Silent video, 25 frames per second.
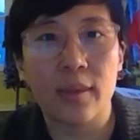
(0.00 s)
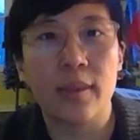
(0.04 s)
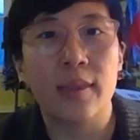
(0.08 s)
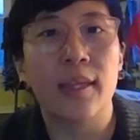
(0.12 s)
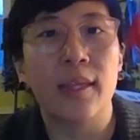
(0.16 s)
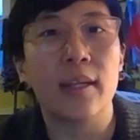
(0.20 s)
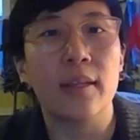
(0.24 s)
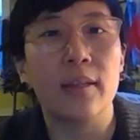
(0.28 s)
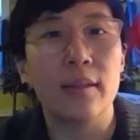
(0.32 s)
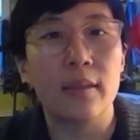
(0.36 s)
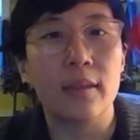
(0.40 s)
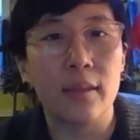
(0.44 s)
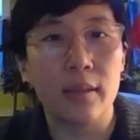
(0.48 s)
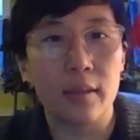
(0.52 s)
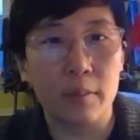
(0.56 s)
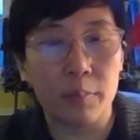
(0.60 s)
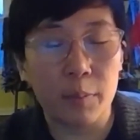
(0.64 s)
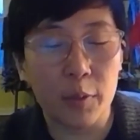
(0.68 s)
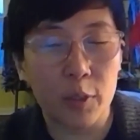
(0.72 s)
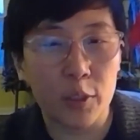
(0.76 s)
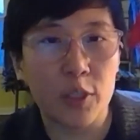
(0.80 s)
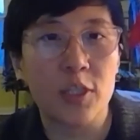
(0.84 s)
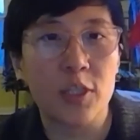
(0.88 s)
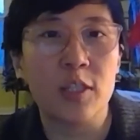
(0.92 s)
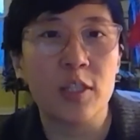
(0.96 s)
that the
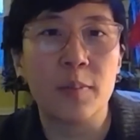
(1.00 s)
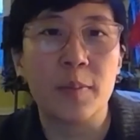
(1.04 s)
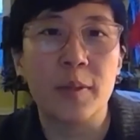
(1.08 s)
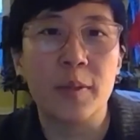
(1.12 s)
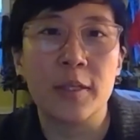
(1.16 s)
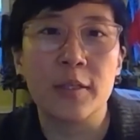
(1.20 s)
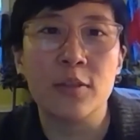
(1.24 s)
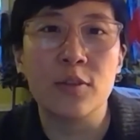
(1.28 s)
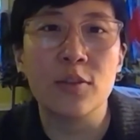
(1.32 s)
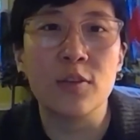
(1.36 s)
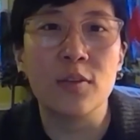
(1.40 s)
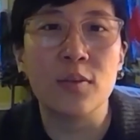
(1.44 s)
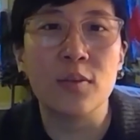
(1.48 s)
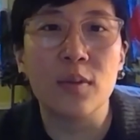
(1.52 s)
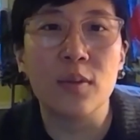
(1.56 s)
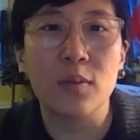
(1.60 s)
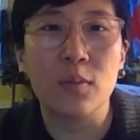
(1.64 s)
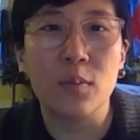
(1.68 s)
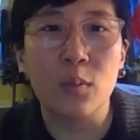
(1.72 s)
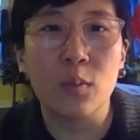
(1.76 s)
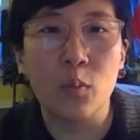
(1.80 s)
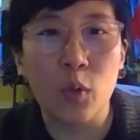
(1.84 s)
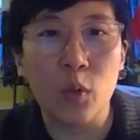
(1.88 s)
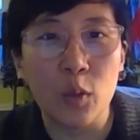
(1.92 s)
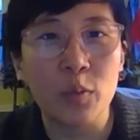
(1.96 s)
participants
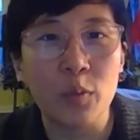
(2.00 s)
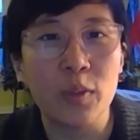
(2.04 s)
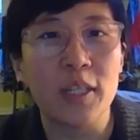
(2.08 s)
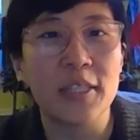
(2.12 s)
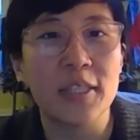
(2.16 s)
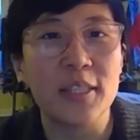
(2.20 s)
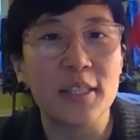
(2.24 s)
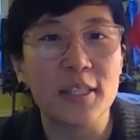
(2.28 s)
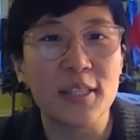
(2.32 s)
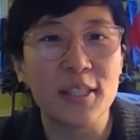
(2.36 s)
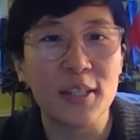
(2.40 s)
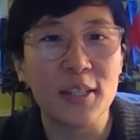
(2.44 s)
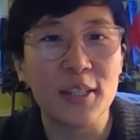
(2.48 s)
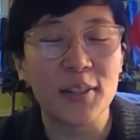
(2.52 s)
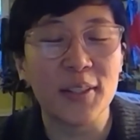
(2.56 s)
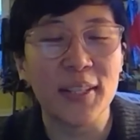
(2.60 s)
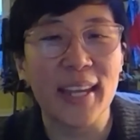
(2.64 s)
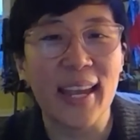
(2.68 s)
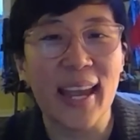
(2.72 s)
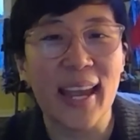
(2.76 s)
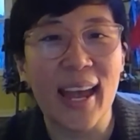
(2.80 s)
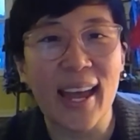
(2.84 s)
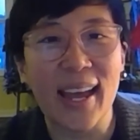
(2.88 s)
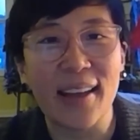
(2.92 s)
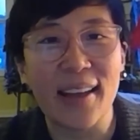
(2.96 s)
won't
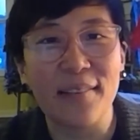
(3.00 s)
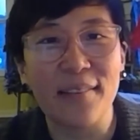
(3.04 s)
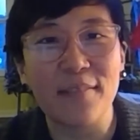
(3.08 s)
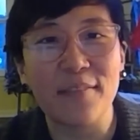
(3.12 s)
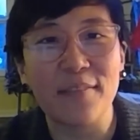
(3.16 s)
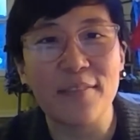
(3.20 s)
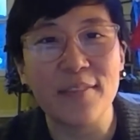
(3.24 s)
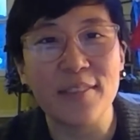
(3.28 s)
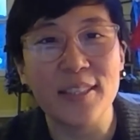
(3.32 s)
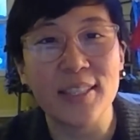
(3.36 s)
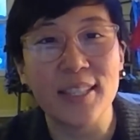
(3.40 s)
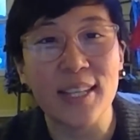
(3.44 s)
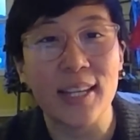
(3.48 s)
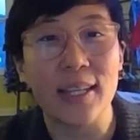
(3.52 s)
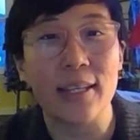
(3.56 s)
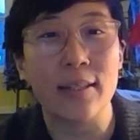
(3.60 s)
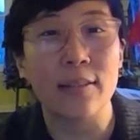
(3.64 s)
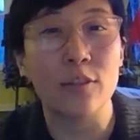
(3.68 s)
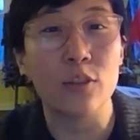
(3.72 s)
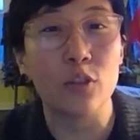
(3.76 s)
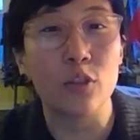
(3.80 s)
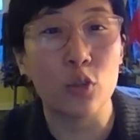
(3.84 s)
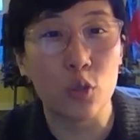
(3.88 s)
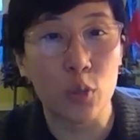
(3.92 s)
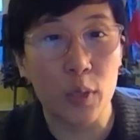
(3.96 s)
necessarily have
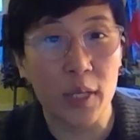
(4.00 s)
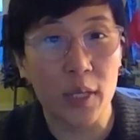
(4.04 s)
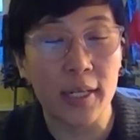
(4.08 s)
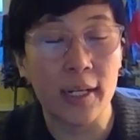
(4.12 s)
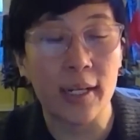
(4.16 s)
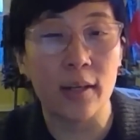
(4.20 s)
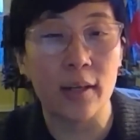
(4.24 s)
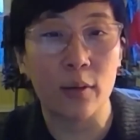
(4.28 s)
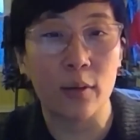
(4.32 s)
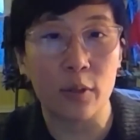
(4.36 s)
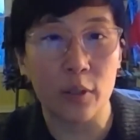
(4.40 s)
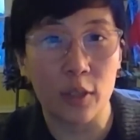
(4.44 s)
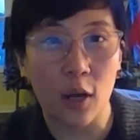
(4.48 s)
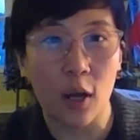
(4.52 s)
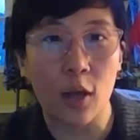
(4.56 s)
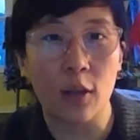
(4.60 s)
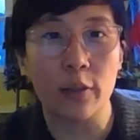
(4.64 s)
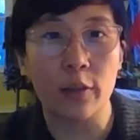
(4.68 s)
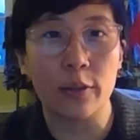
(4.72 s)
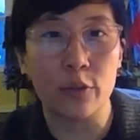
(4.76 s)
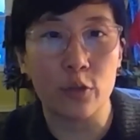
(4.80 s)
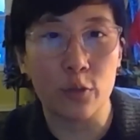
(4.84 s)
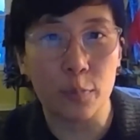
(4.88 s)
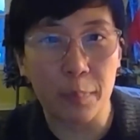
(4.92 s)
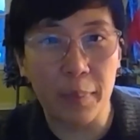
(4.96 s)
science training or
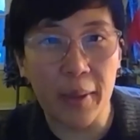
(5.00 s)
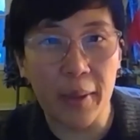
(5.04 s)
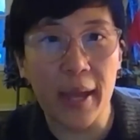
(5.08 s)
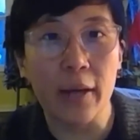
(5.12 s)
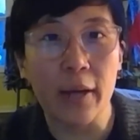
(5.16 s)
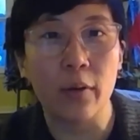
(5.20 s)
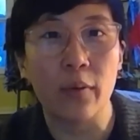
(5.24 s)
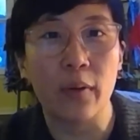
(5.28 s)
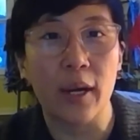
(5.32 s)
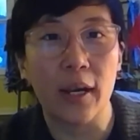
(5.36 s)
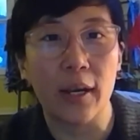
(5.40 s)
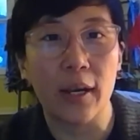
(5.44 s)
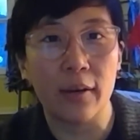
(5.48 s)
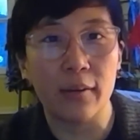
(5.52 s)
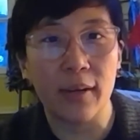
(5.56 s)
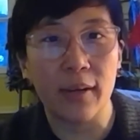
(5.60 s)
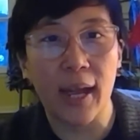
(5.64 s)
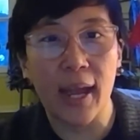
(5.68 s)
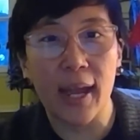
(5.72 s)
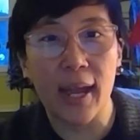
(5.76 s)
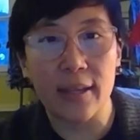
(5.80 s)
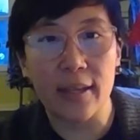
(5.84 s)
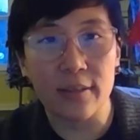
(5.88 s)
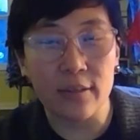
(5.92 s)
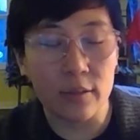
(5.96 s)
knowledge or background
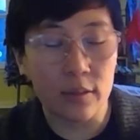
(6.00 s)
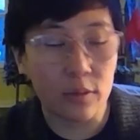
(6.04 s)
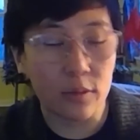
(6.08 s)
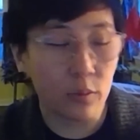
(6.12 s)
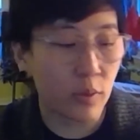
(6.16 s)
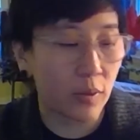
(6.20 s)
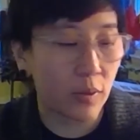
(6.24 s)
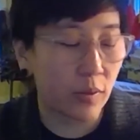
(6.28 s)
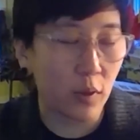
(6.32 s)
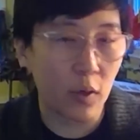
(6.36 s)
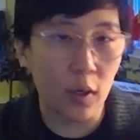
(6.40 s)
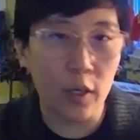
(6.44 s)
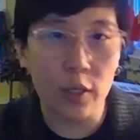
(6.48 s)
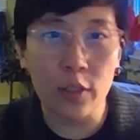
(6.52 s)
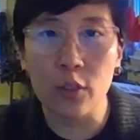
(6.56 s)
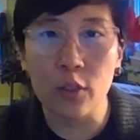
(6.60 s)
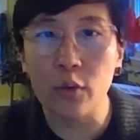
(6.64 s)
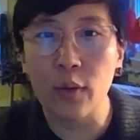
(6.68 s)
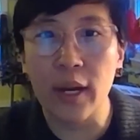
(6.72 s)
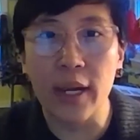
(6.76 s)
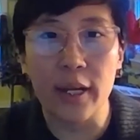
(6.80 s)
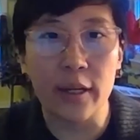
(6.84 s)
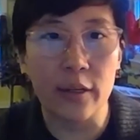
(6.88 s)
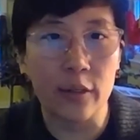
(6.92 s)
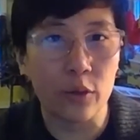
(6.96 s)
as sort of their
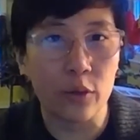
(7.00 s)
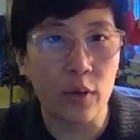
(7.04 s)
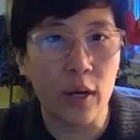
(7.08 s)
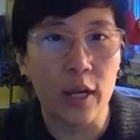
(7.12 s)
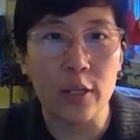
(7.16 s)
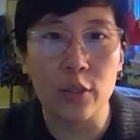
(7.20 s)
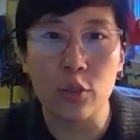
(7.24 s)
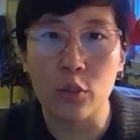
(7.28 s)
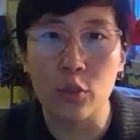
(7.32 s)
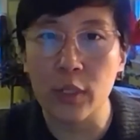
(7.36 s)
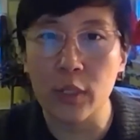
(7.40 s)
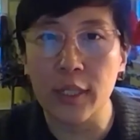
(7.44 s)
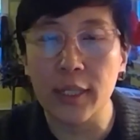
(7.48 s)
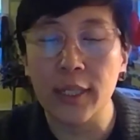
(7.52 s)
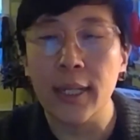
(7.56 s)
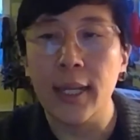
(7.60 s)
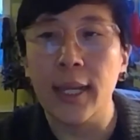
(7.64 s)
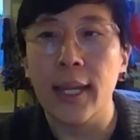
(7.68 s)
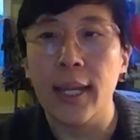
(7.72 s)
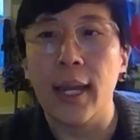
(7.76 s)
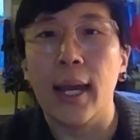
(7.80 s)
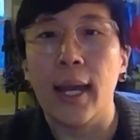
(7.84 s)
undergrad or graduate,